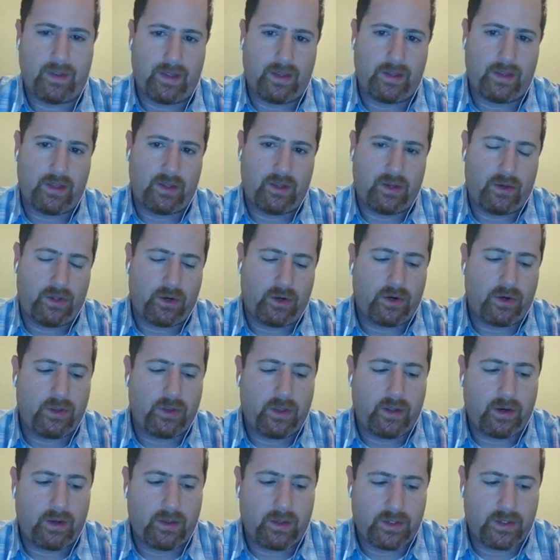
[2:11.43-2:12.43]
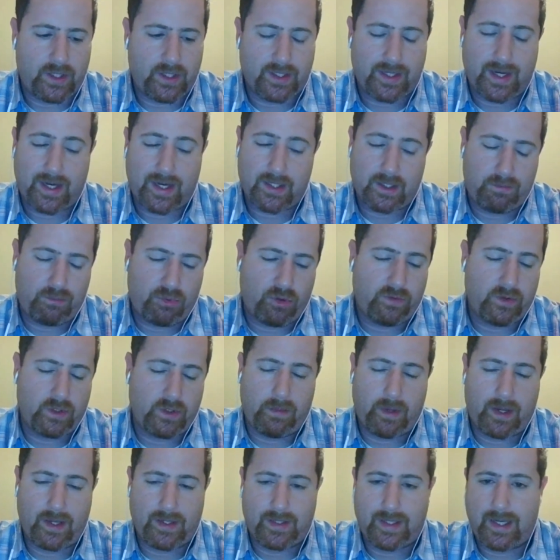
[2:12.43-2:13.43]
The Cincinnati has
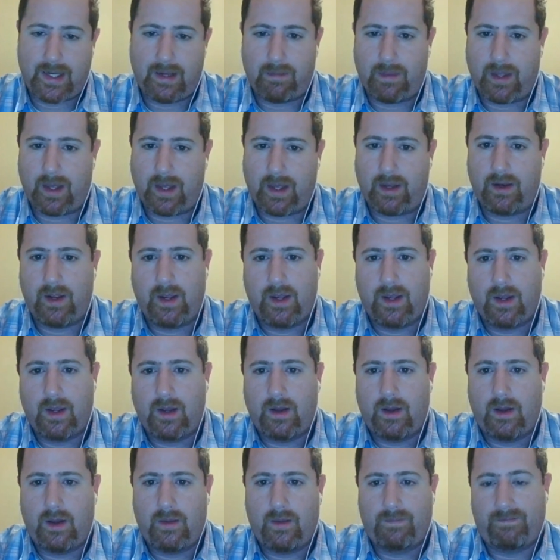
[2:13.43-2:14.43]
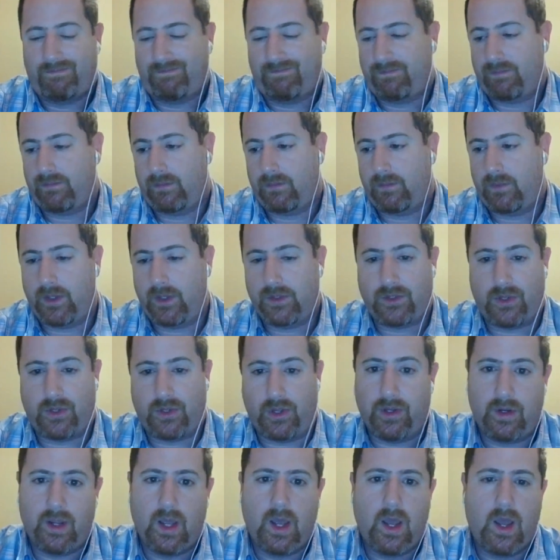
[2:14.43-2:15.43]
proven to be a team that is
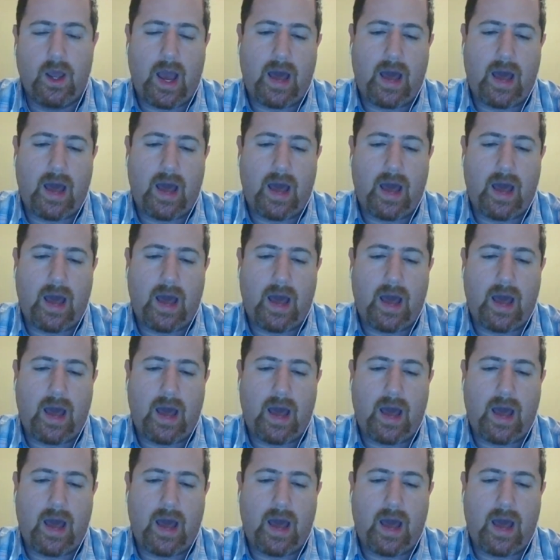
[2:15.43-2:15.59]
good.